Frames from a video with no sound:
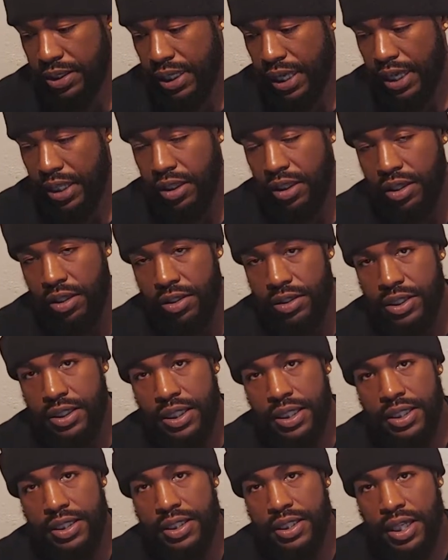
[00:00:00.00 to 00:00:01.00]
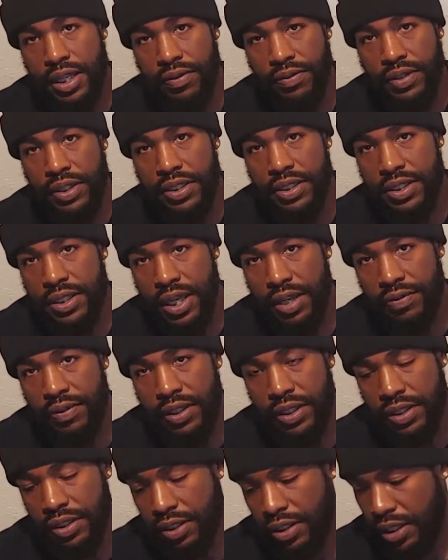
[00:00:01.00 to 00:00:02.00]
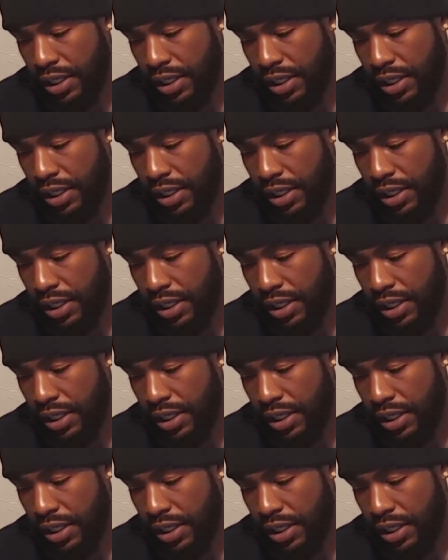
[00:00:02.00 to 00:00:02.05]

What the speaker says: a 1377,